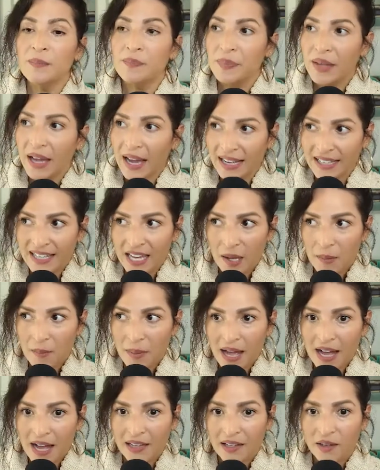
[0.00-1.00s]
I came
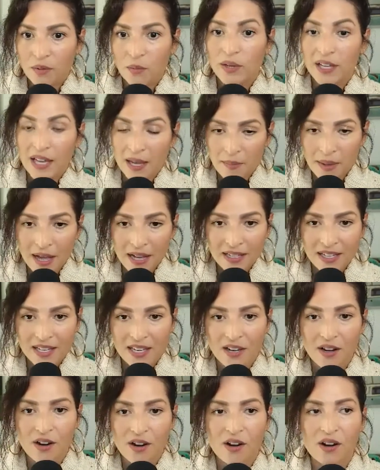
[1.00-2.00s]
back, we came back
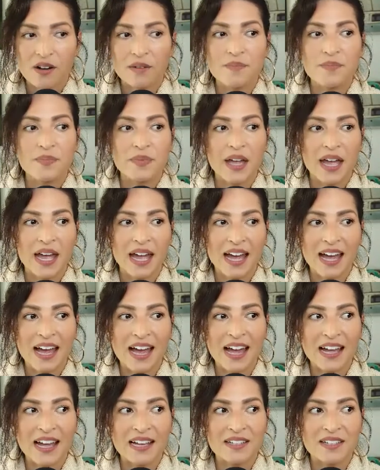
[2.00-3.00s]
here,
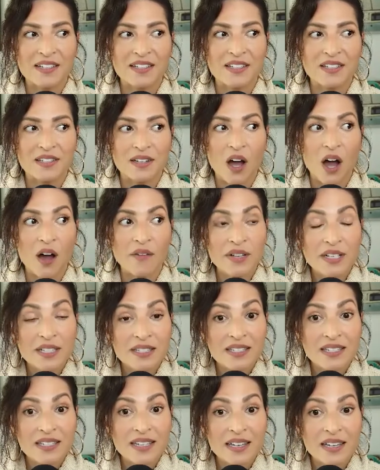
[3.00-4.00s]
and
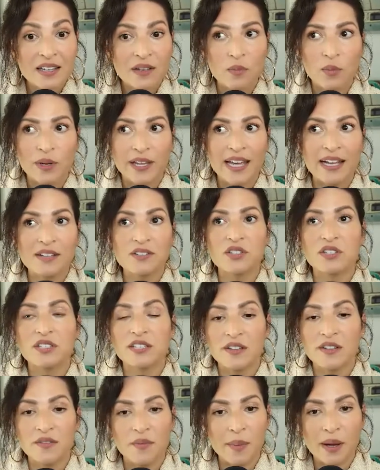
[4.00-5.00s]
obviously we can't just
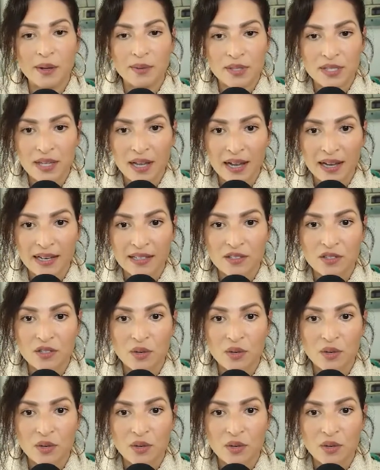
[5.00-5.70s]
leave him outside.